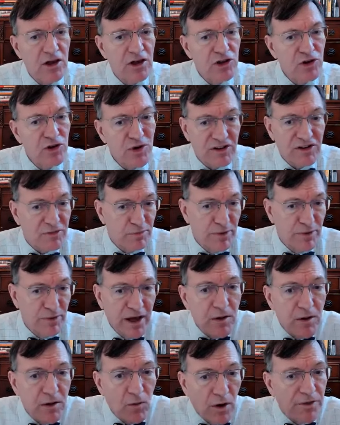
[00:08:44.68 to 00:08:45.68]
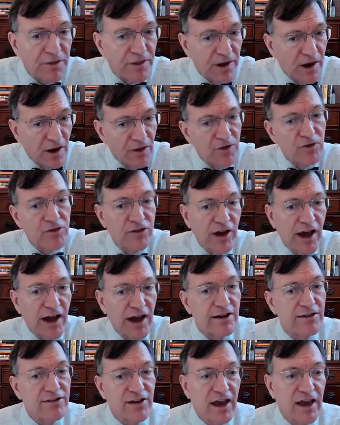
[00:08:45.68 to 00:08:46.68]
you explain what the other
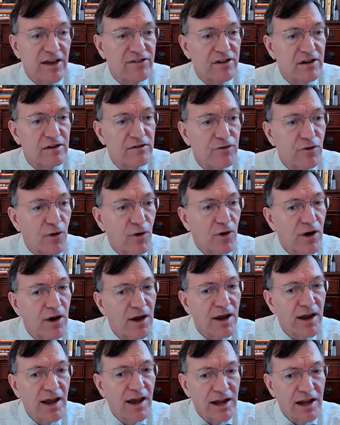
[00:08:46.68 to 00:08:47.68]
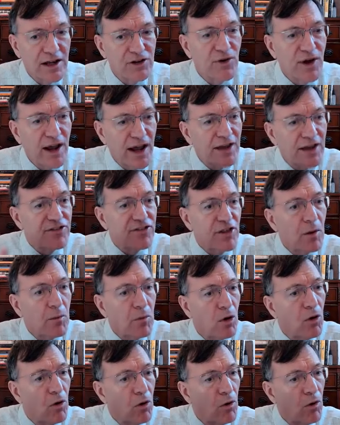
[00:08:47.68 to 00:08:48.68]
side is asking for and you ask
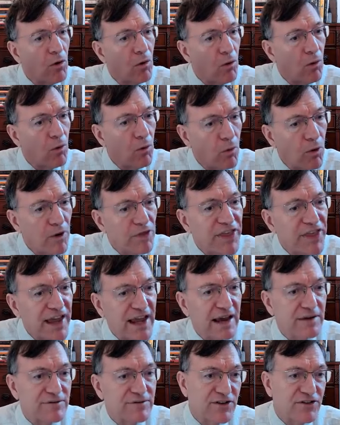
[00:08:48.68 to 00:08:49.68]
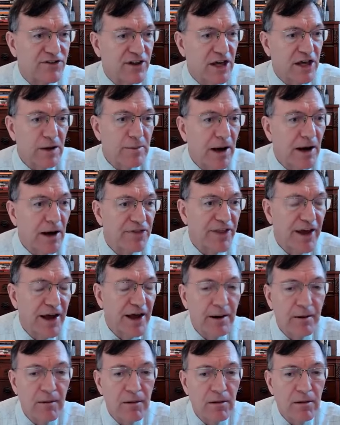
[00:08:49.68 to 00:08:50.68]
them what they have to say about
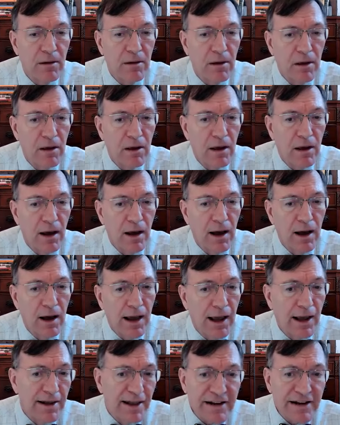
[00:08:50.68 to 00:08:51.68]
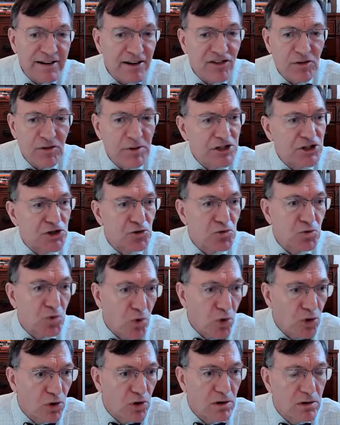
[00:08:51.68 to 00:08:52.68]
that. And that doesn't mean you
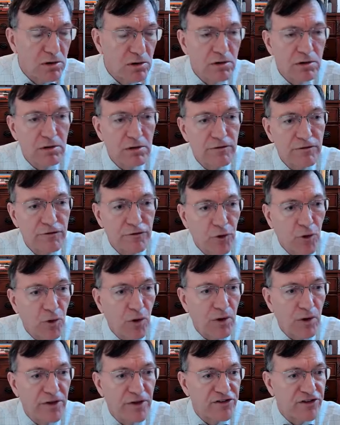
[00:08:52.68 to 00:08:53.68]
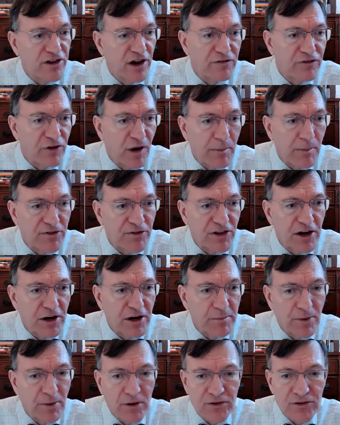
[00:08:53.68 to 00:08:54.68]
rule for the
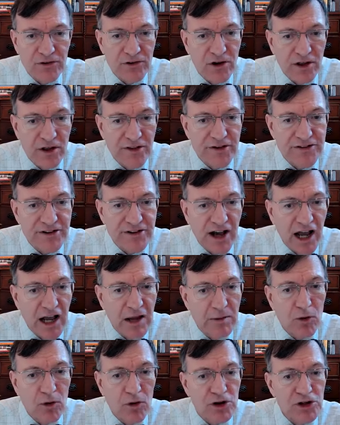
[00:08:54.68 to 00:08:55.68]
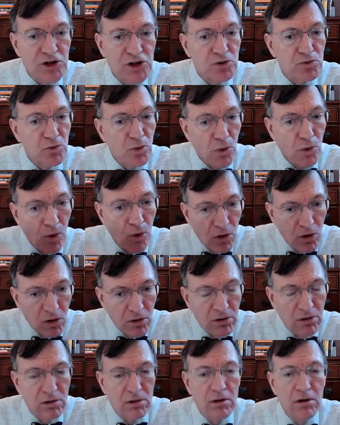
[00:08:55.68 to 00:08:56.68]
self-represented person all the time, or you
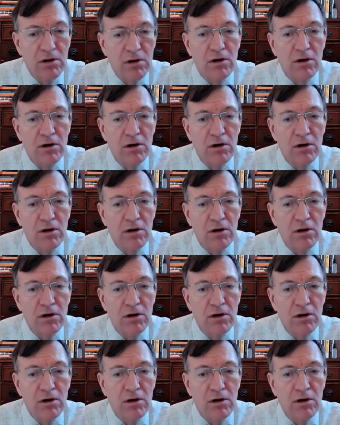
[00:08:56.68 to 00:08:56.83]
rule